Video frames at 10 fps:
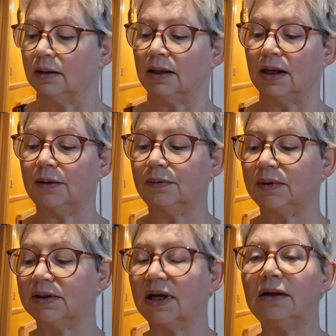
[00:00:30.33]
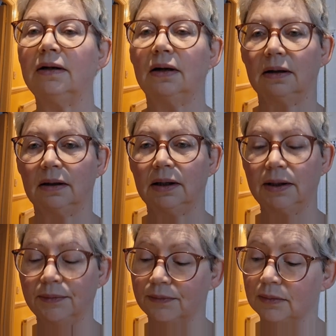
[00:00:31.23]
Now, Dan and
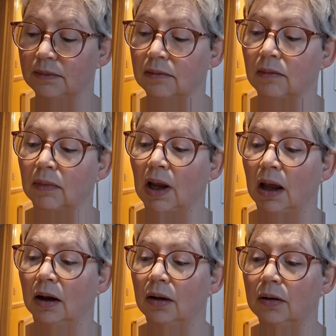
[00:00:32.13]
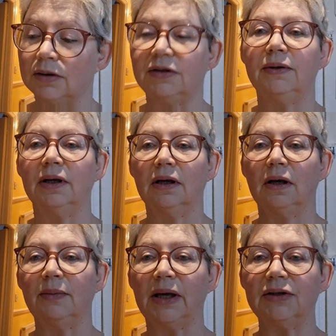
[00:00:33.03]
I are doing a
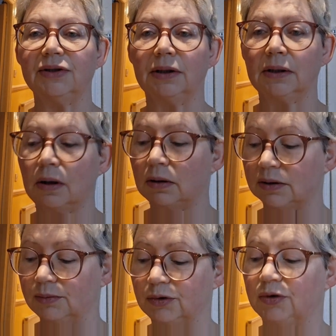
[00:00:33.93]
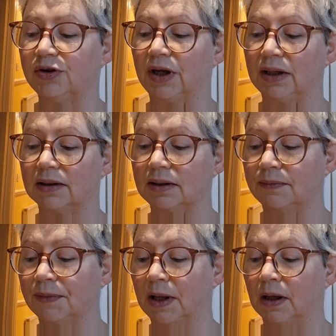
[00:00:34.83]
major garden project
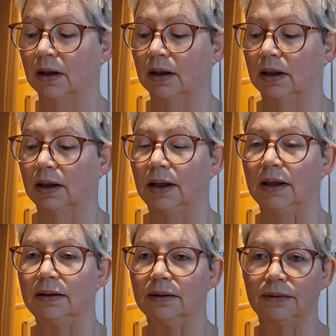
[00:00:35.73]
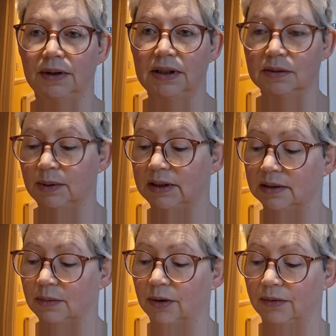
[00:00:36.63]
in these winter
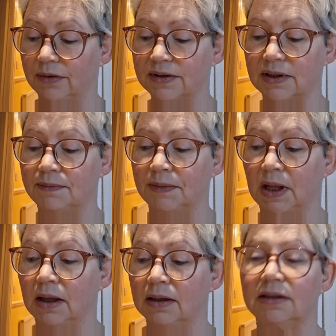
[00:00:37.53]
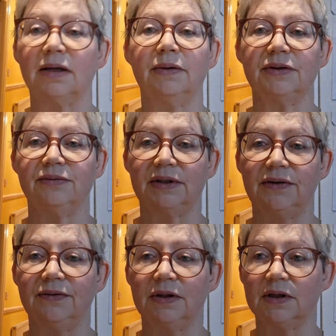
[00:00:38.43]
months, so it's ready
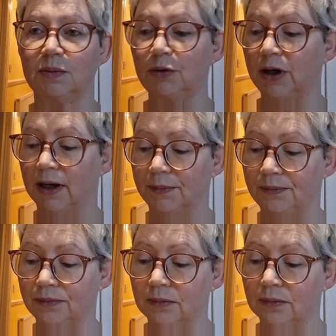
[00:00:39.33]
for the spring,